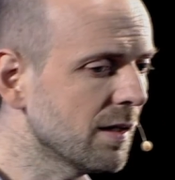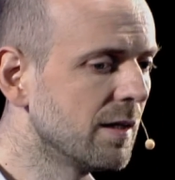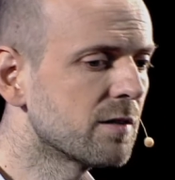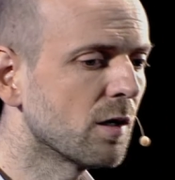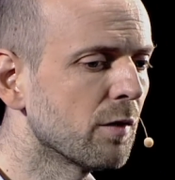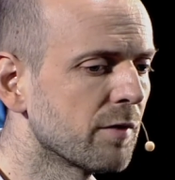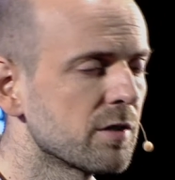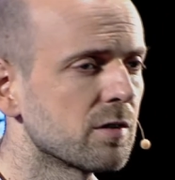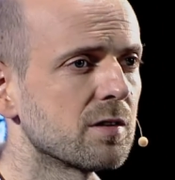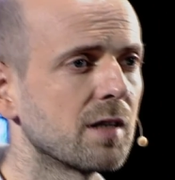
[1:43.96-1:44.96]
It's
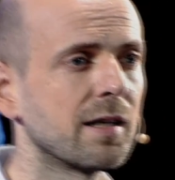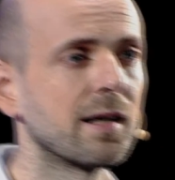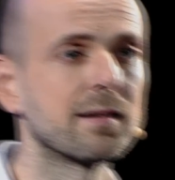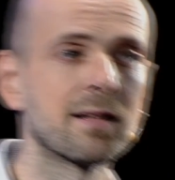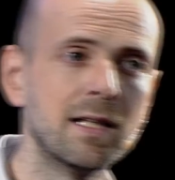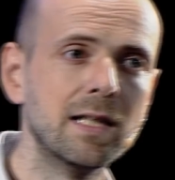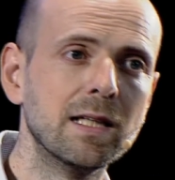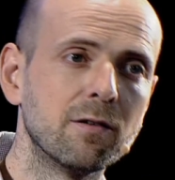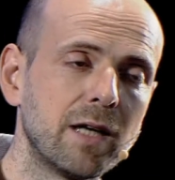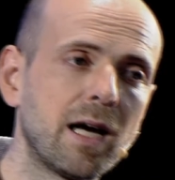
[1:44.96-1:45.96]
obvious to say that
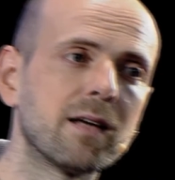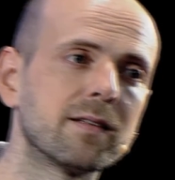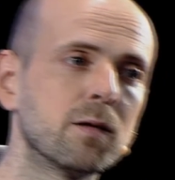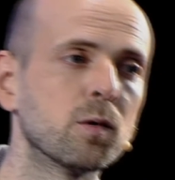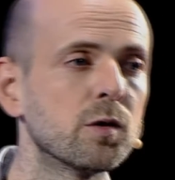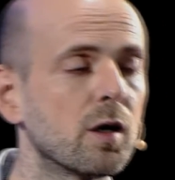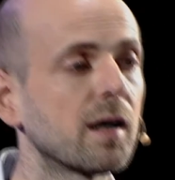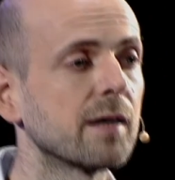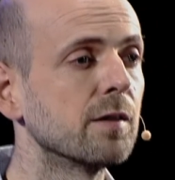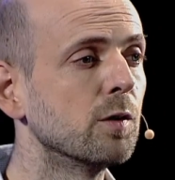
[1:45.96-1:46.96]
reality will knock
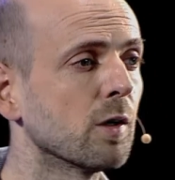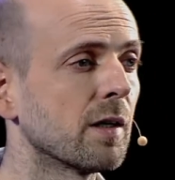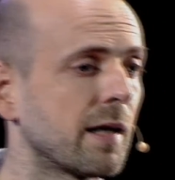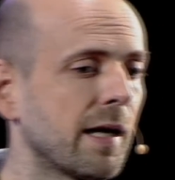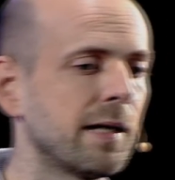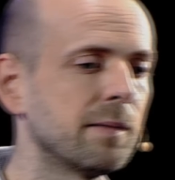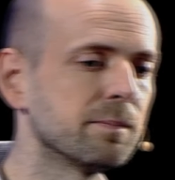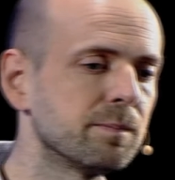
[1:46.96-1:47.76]
at the door again.